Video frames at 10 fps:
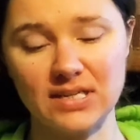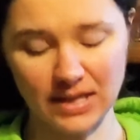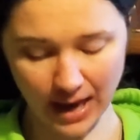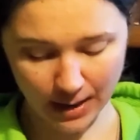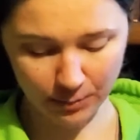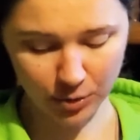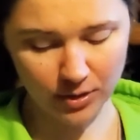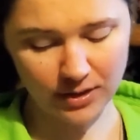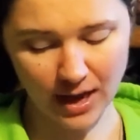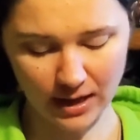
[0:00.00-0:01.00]
into that and
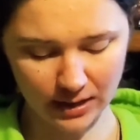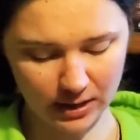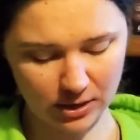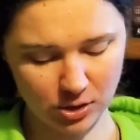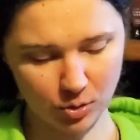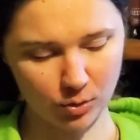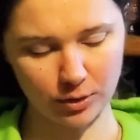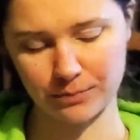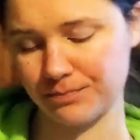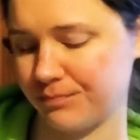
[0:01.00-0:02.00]
put that in
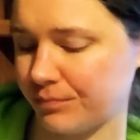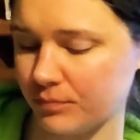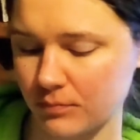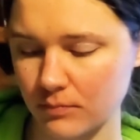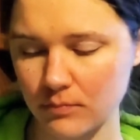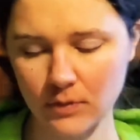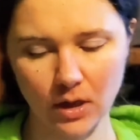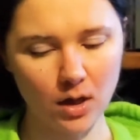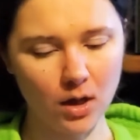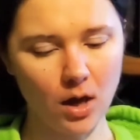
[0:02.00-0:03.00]
your
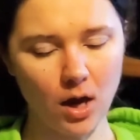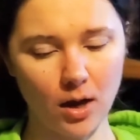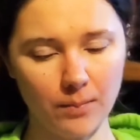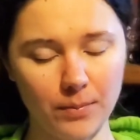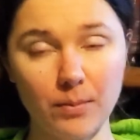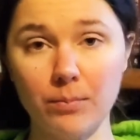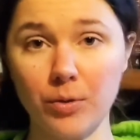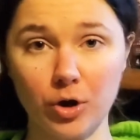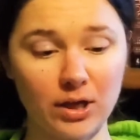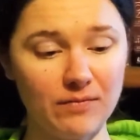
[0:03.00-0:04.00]
um,
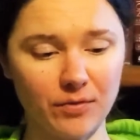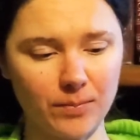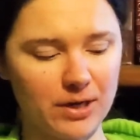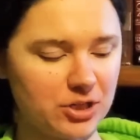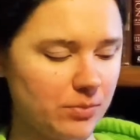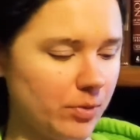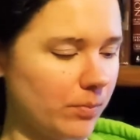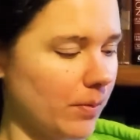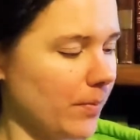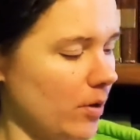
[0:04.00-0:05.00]
book information,
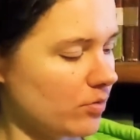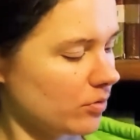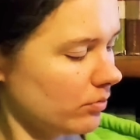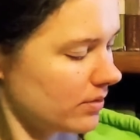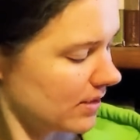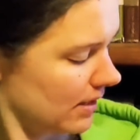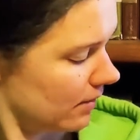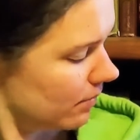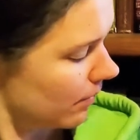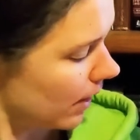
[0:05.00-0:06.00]
book proposal.
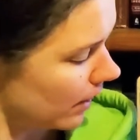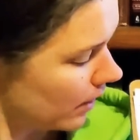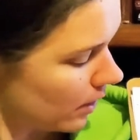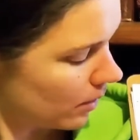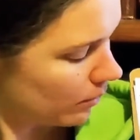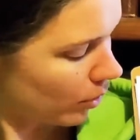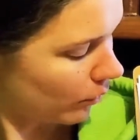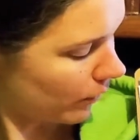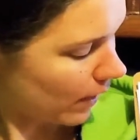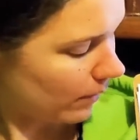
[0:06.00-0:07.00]
See, my
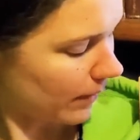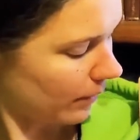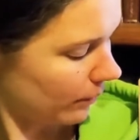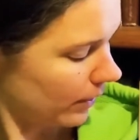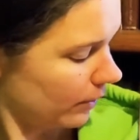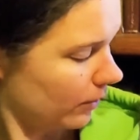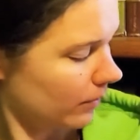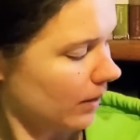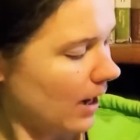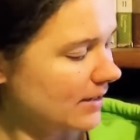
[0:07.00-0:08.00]
profile, my
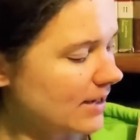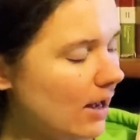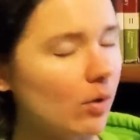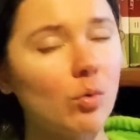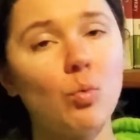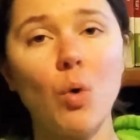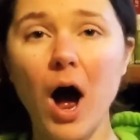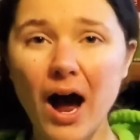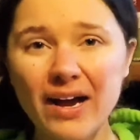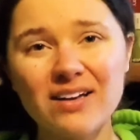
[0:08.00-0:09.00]
reader, I tell
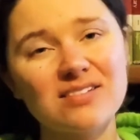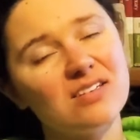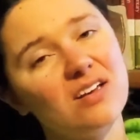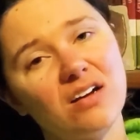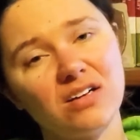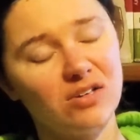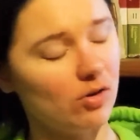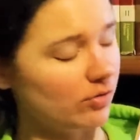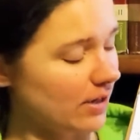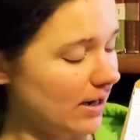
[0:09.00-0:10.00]
why it's a young
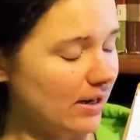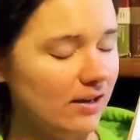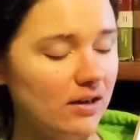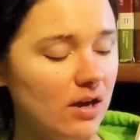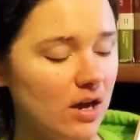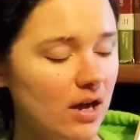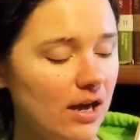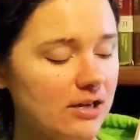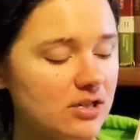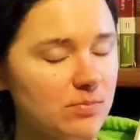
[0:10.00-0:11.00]
adult and I
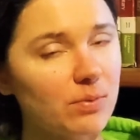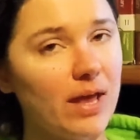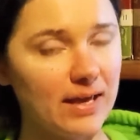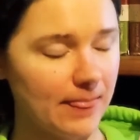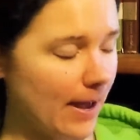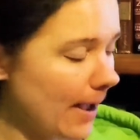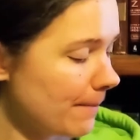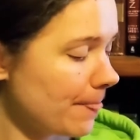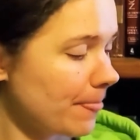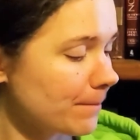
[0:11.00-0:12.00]
explain
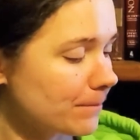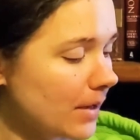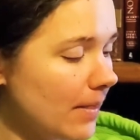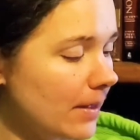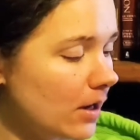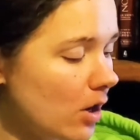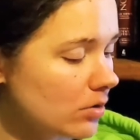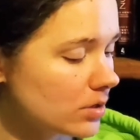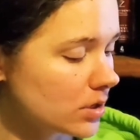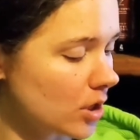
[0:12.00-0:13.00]
that. And then
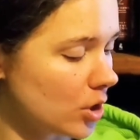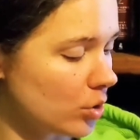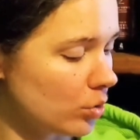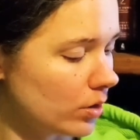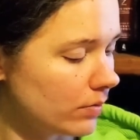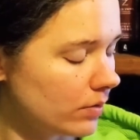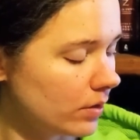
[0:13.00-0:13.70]
also,